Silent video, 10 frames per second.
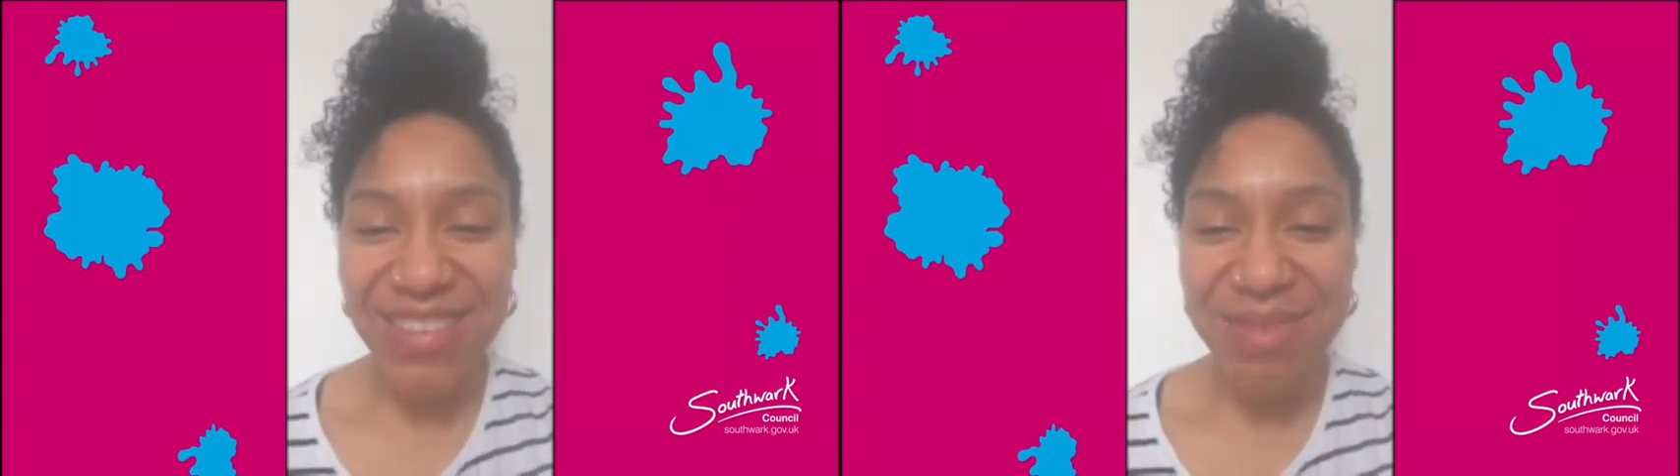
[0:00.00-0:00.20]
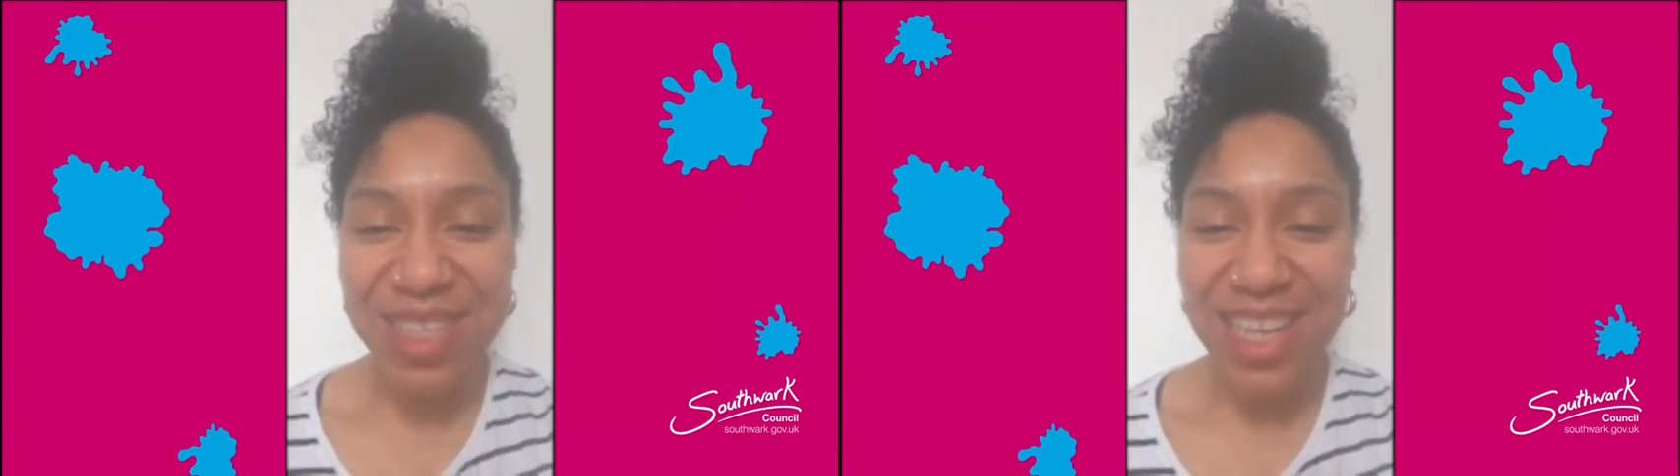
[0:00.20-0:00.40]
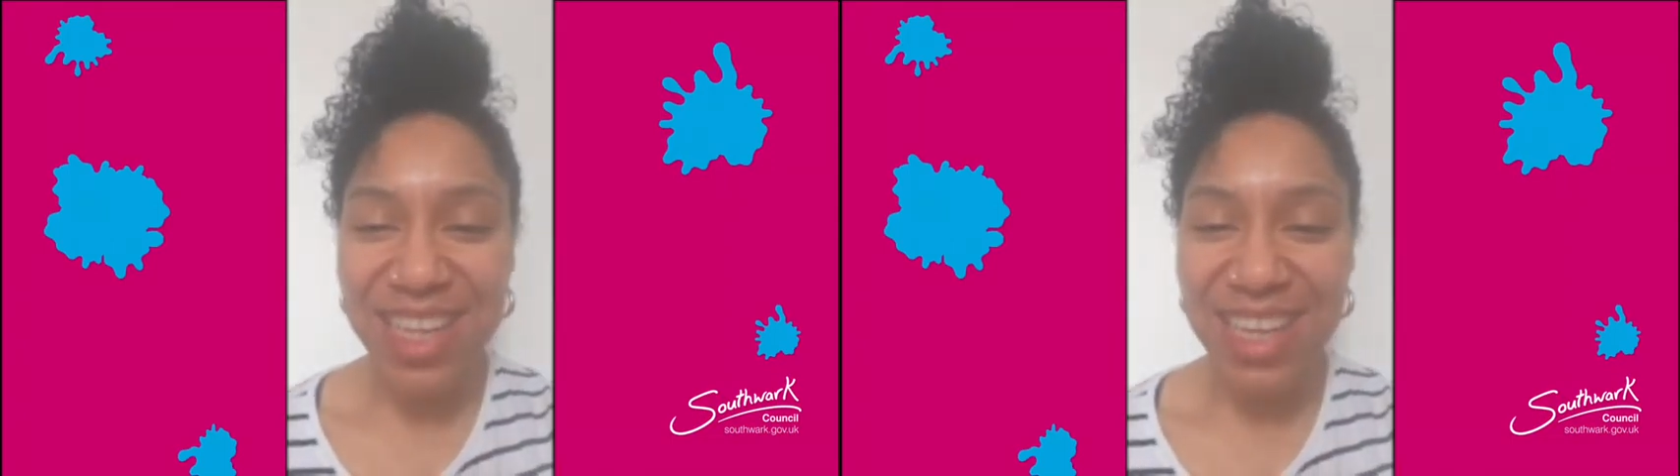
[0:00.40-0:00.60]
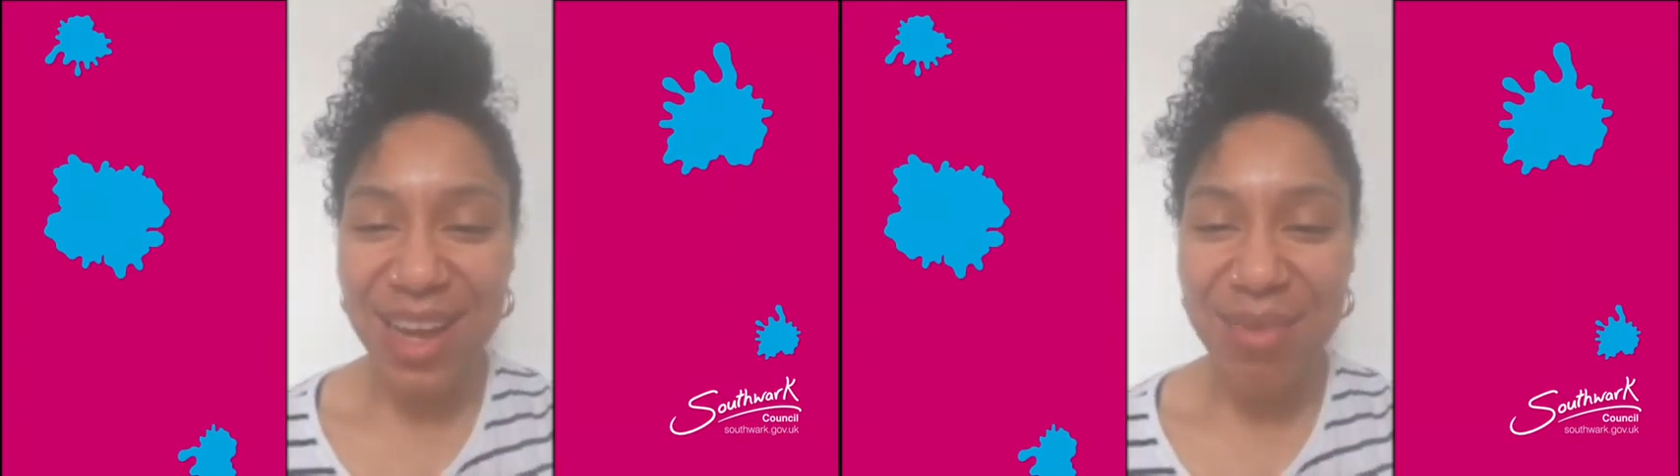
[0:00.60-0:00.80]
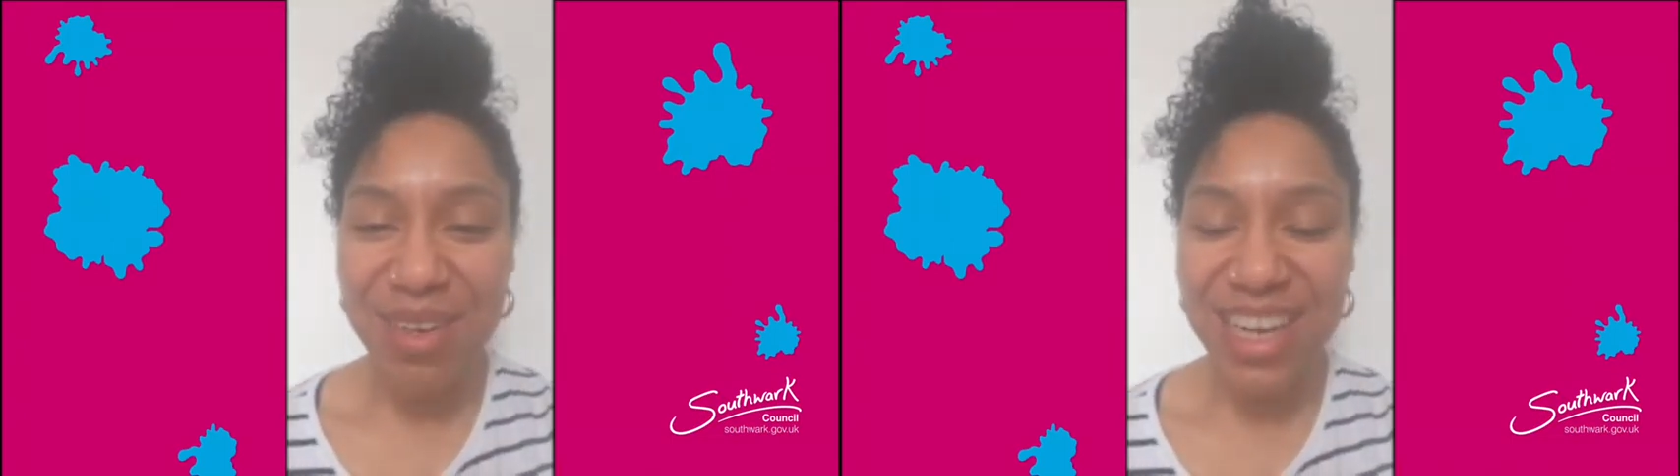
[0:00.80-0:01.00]
from Southwark
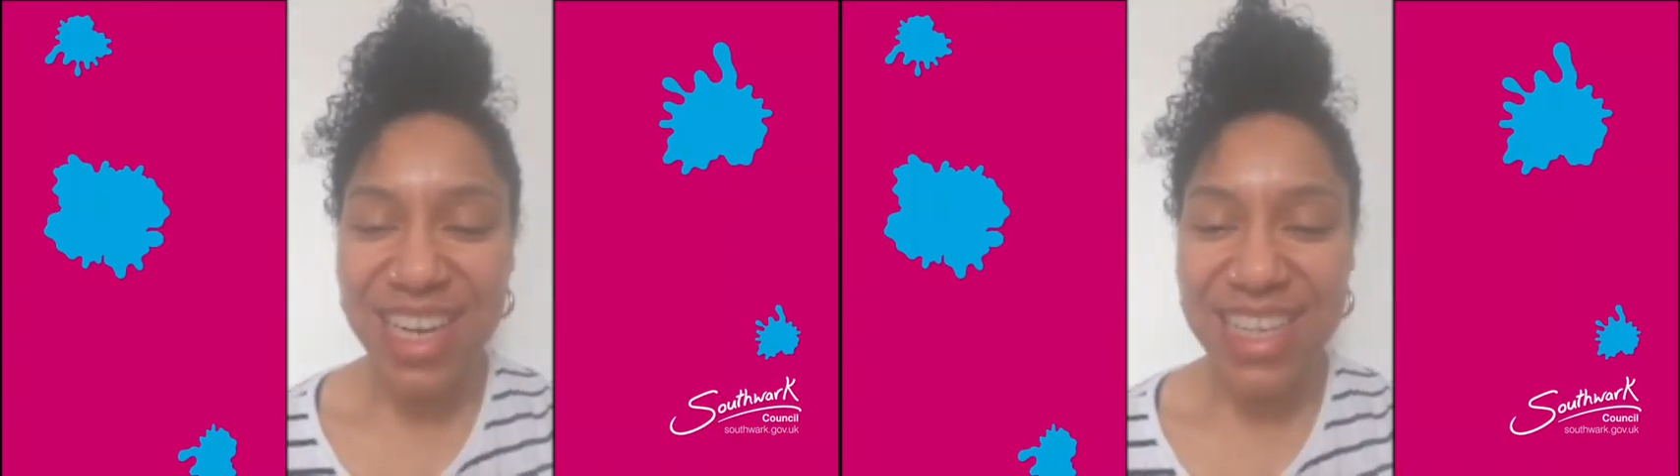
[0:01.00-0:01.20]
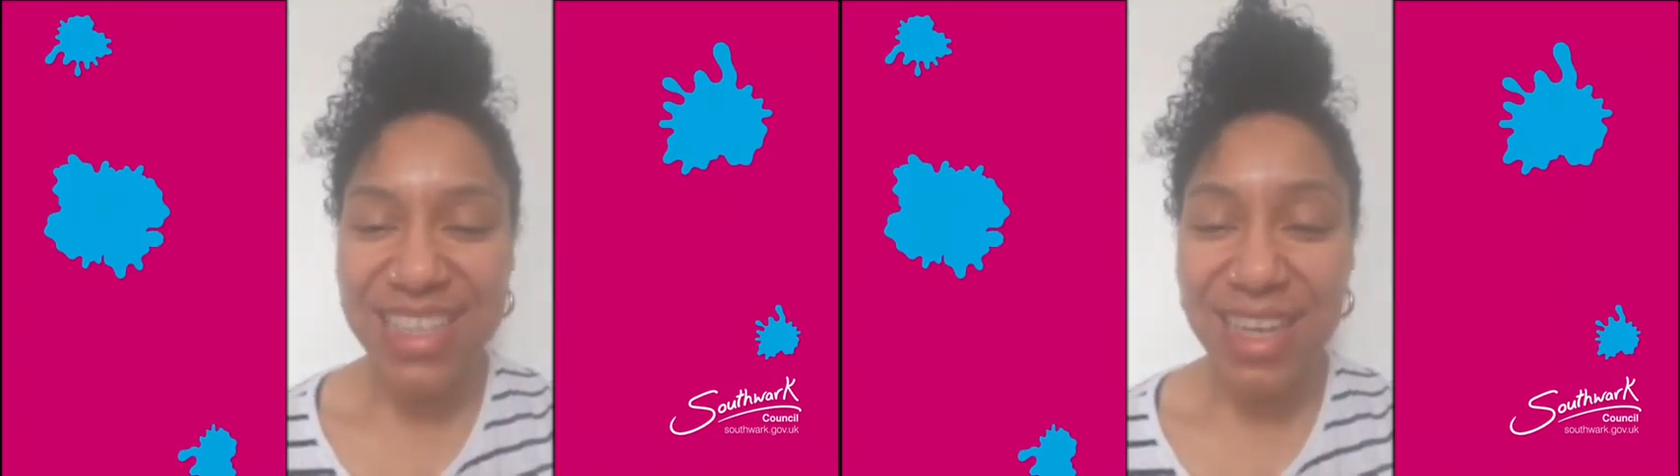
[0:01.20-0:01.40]
Libraries.